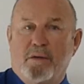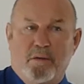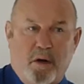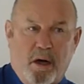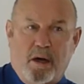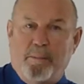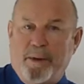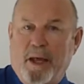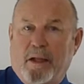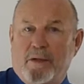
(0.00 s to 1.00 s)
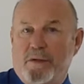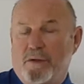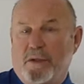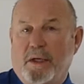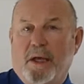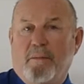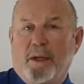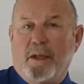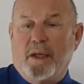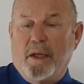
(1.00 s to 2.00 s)
to balance, usually
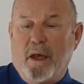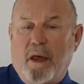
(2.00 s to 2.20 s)
chemically,